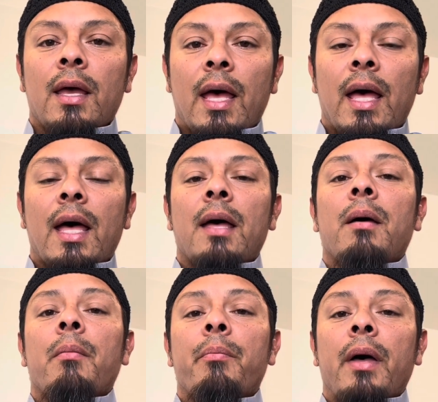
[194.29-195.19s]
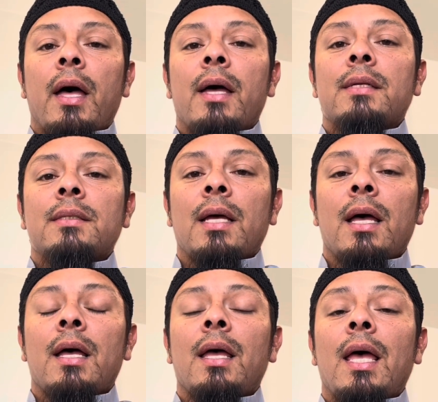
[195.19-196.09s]
A, ba,
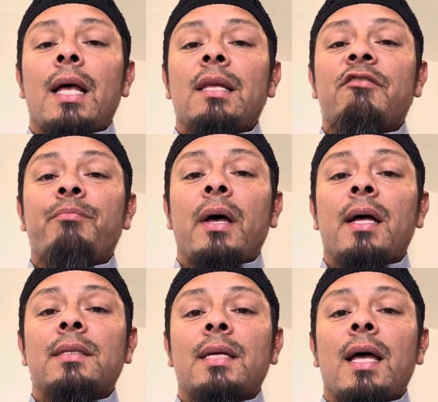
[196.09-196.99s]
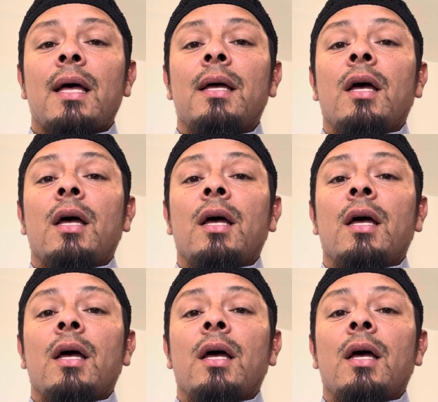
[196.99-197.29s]
ta, alif, ba, ta,